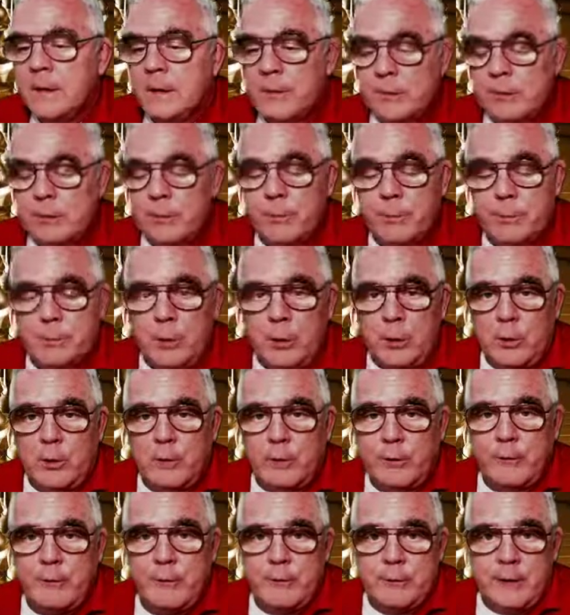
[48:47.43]
So
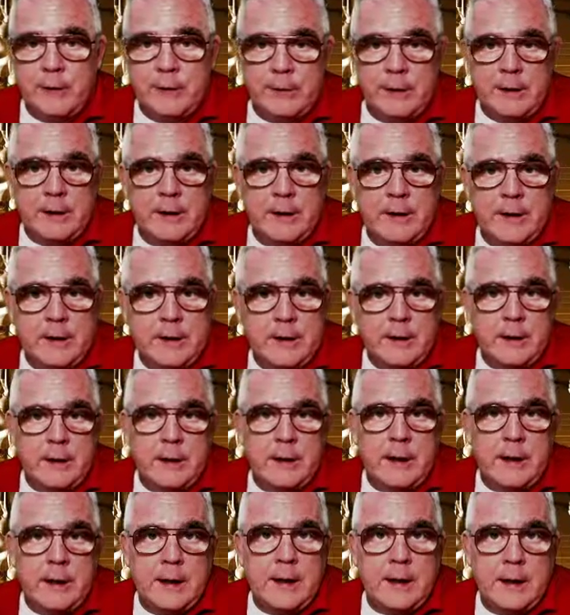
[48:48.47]
both very high
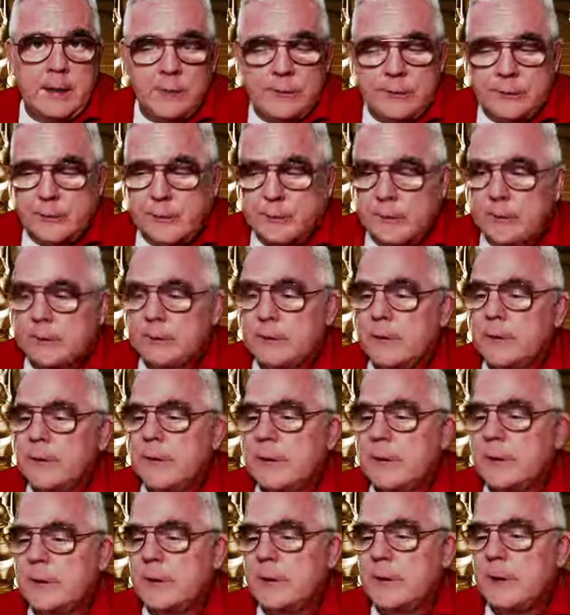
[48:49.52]
accuracies in
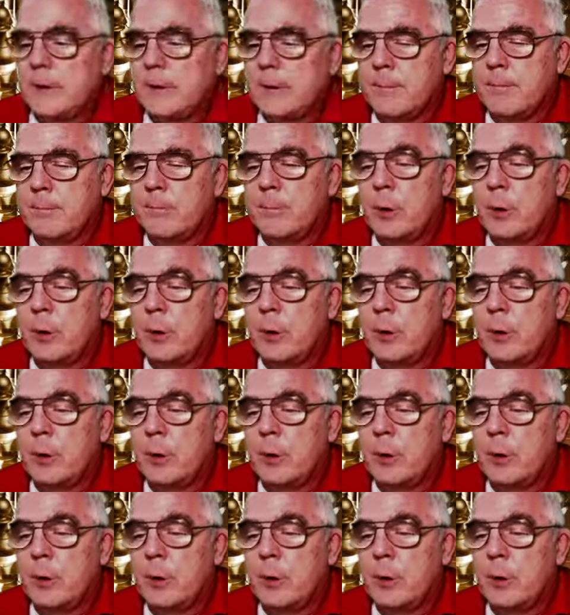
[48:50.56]
this game,